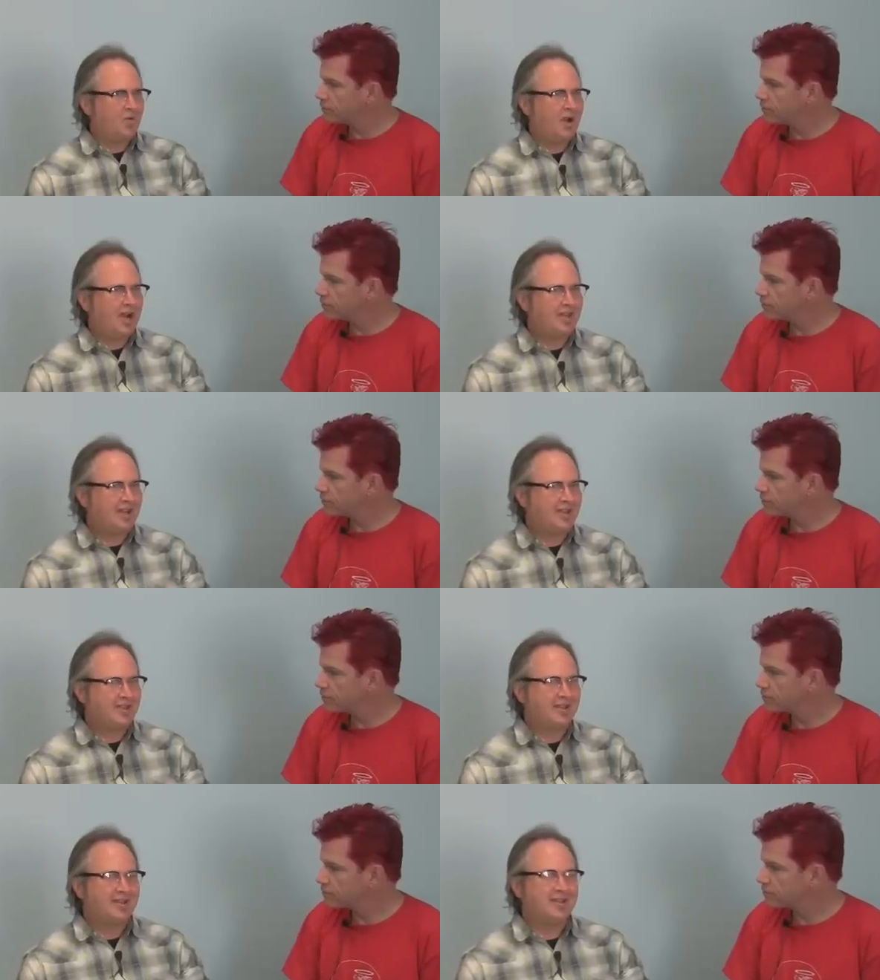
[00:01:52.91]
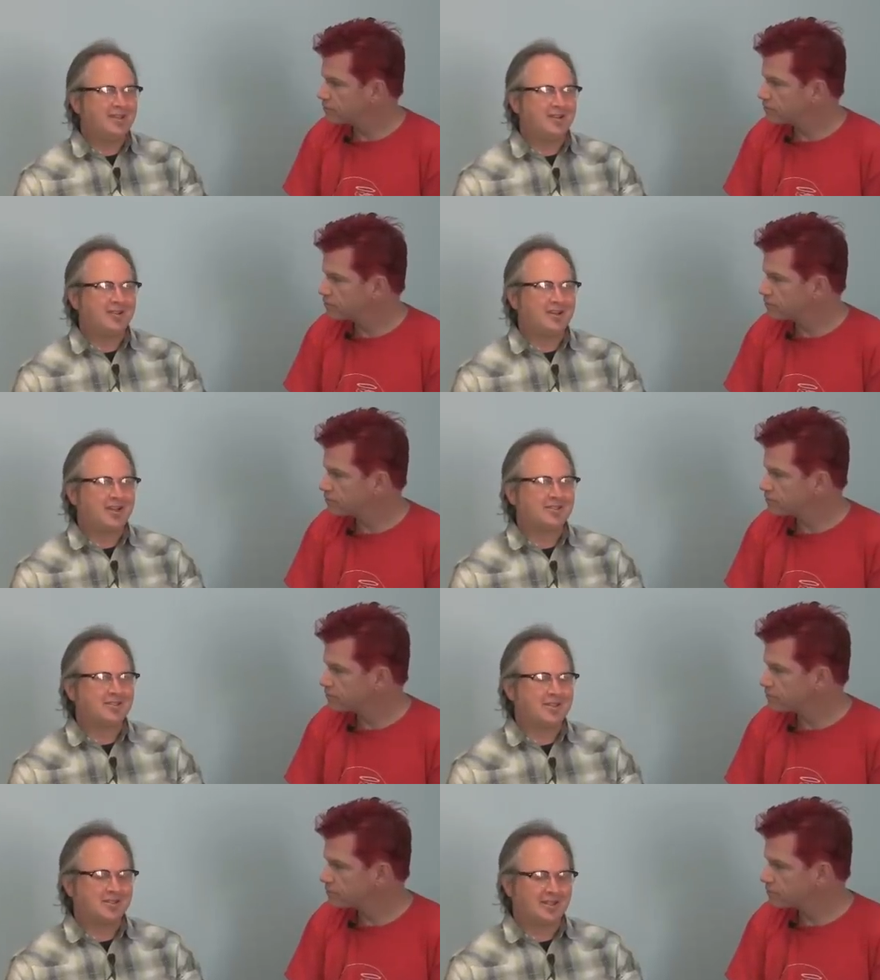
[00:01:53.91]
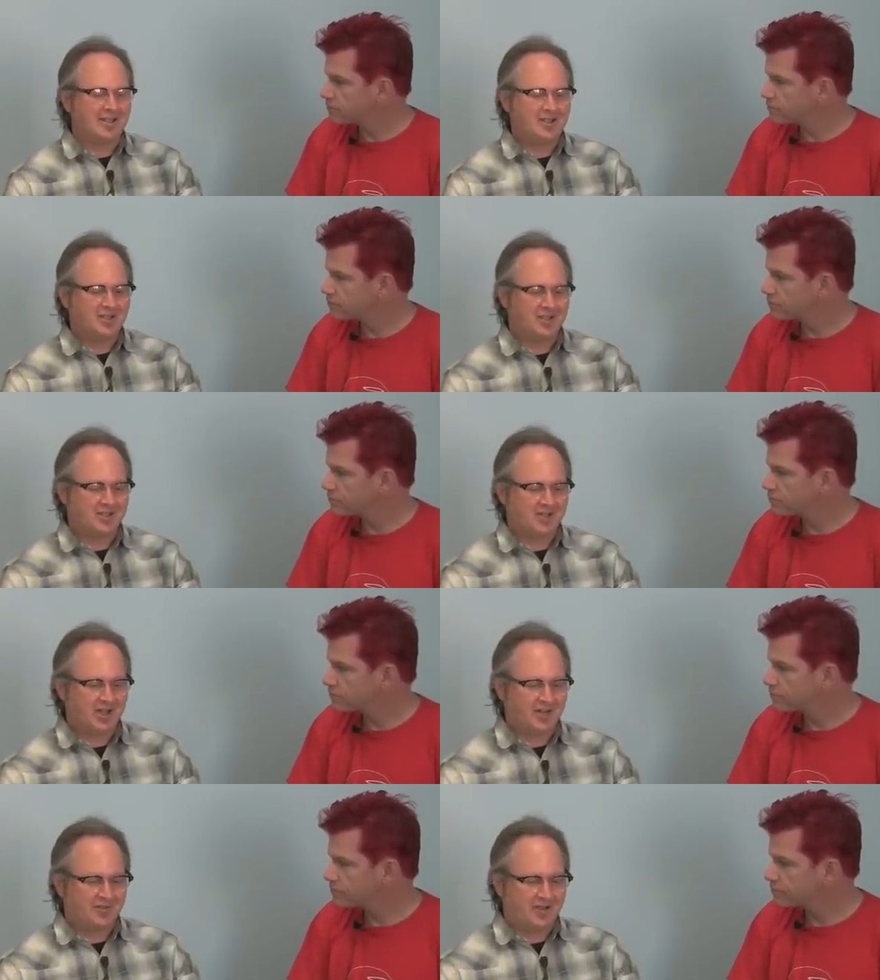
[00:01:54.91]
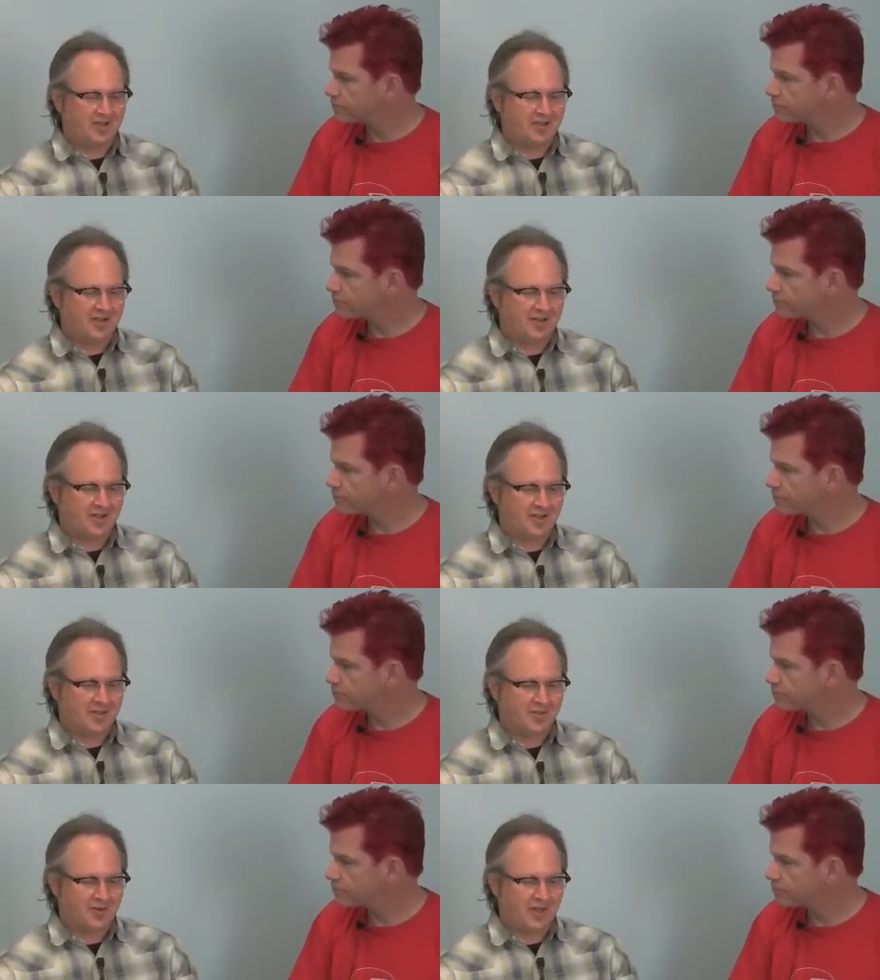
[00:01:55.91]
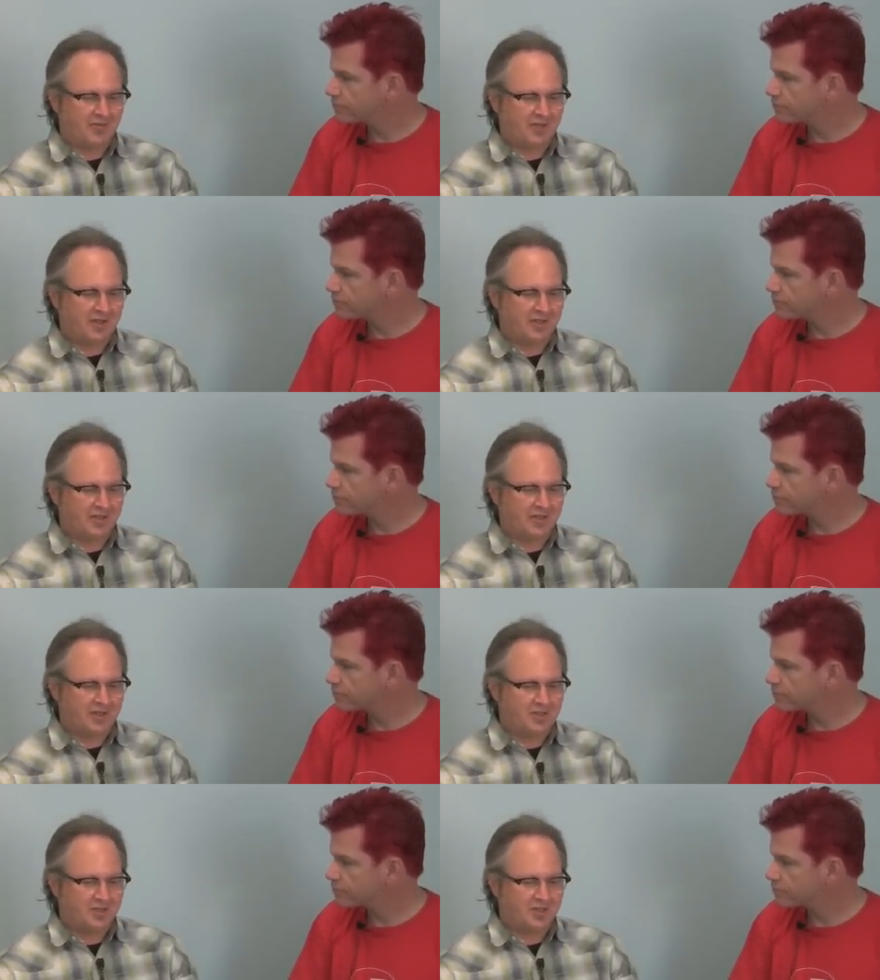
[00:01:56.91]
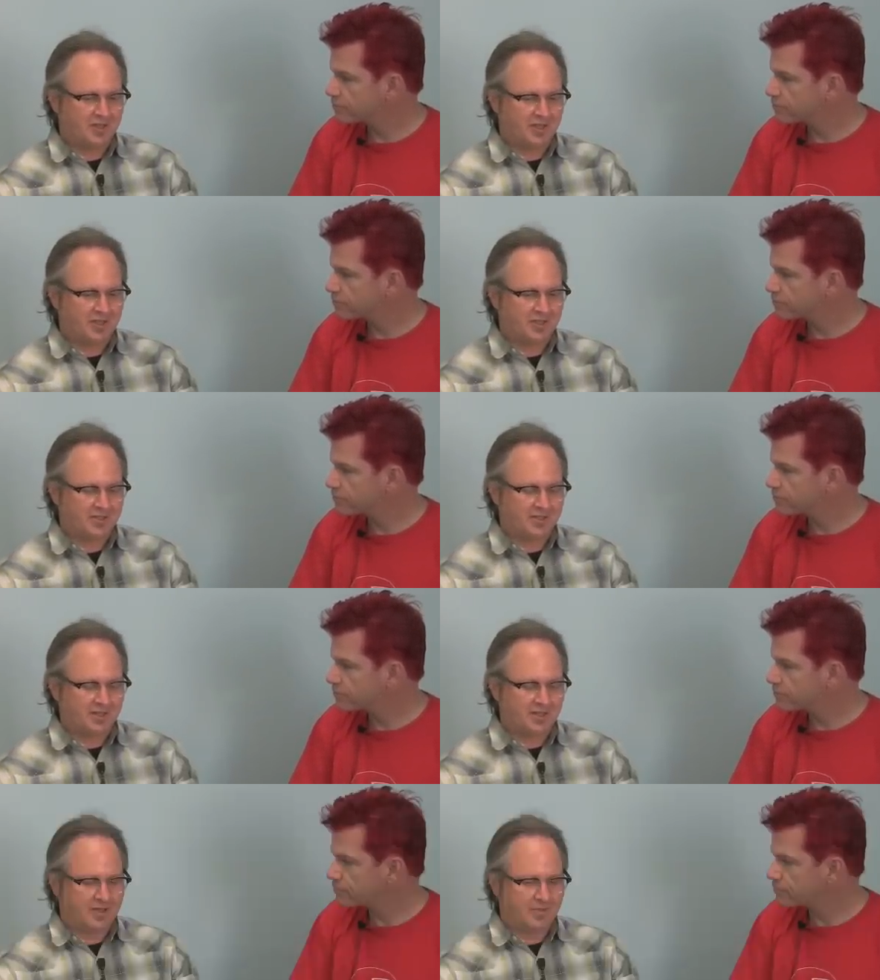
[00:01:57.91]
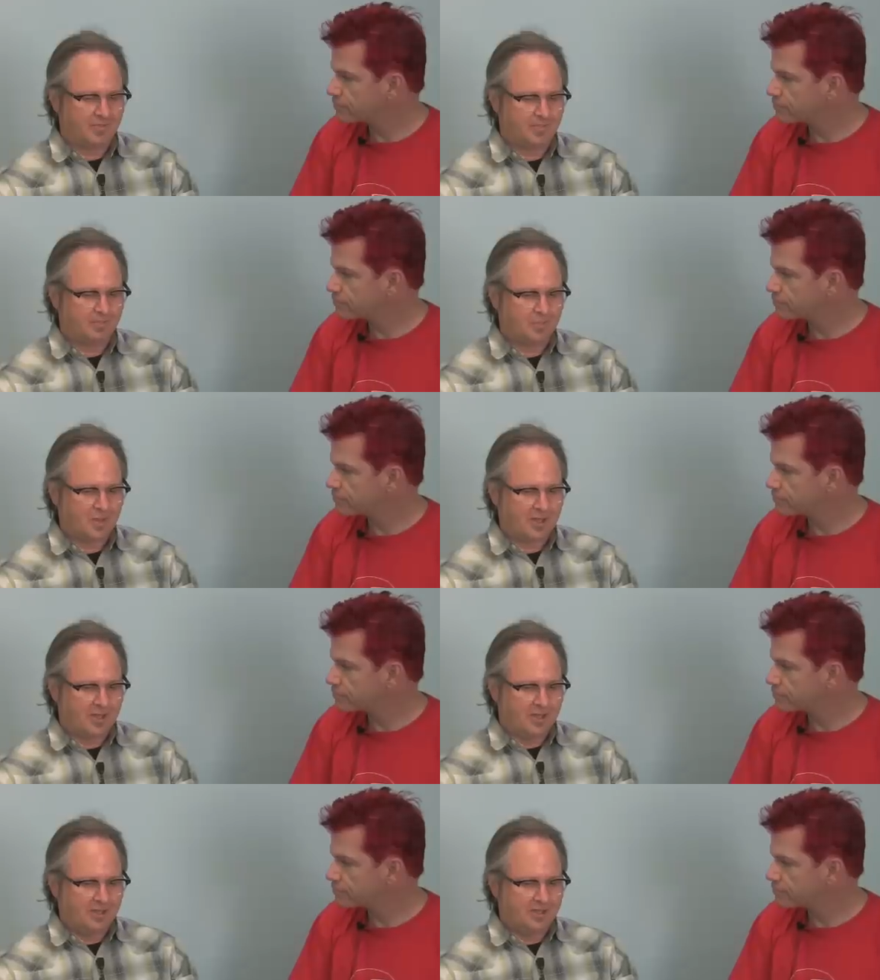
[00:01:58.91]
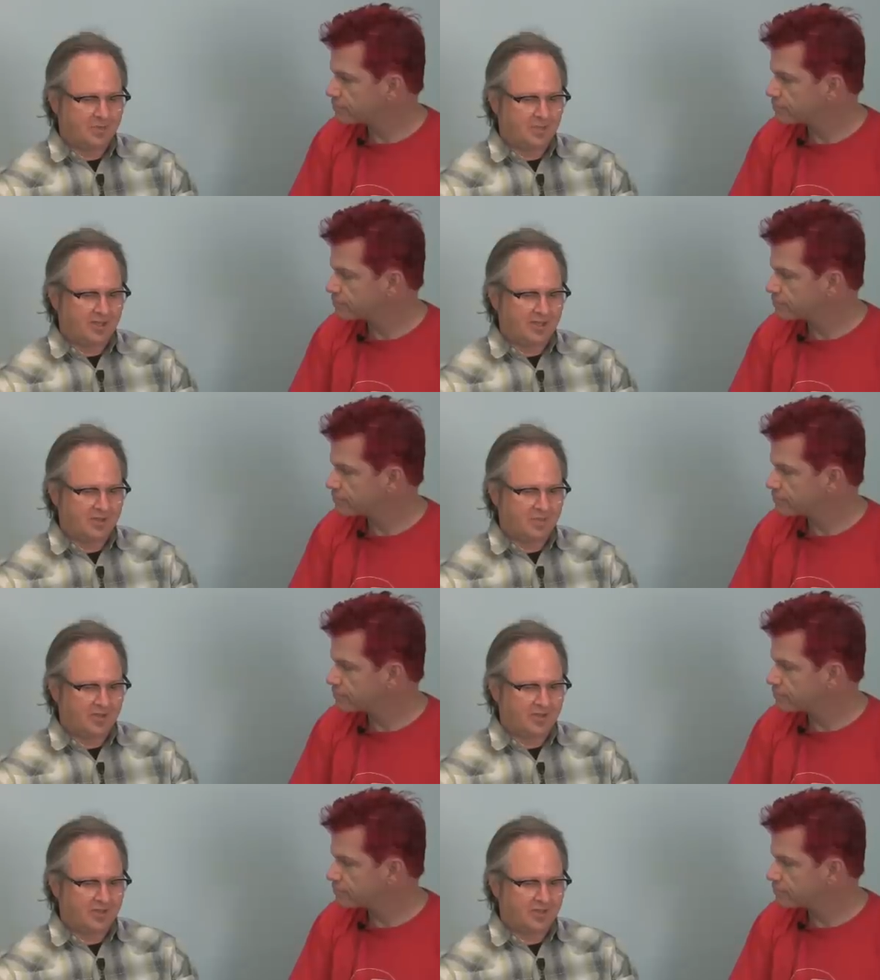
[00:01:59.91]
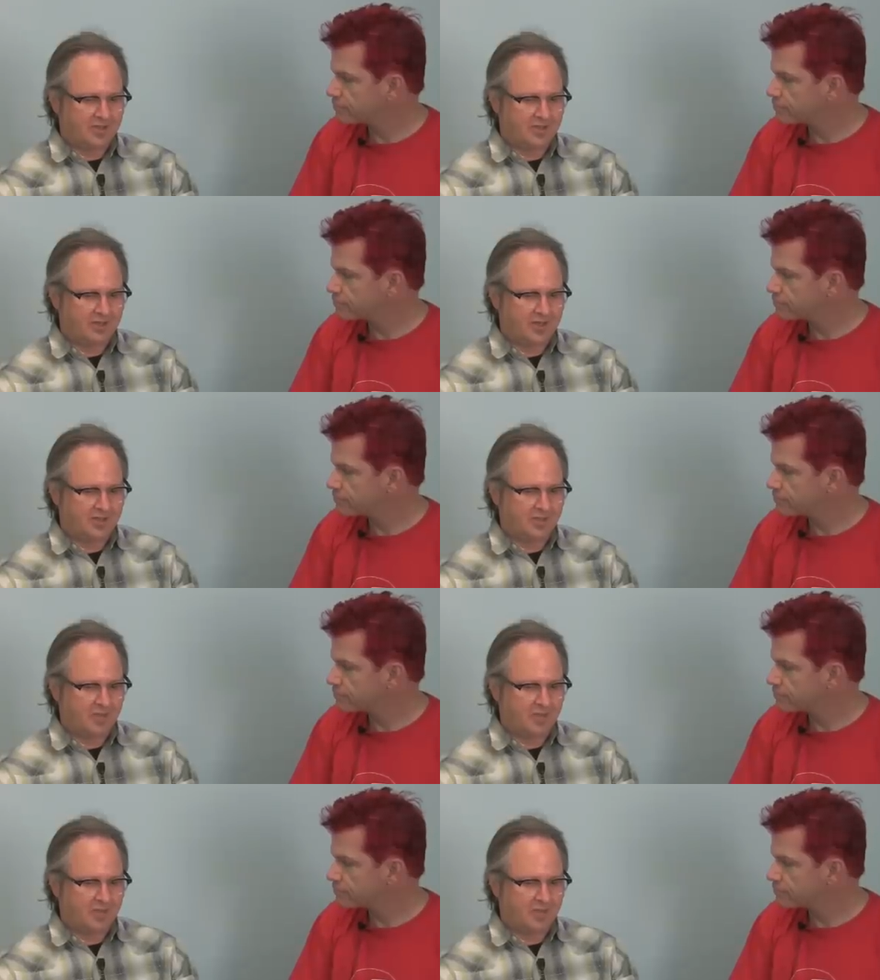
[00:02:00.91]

Speaker 1: Well, I, I, think you know the de desolation. It's kind of a, a, a threat of alienation and um, displacement that traces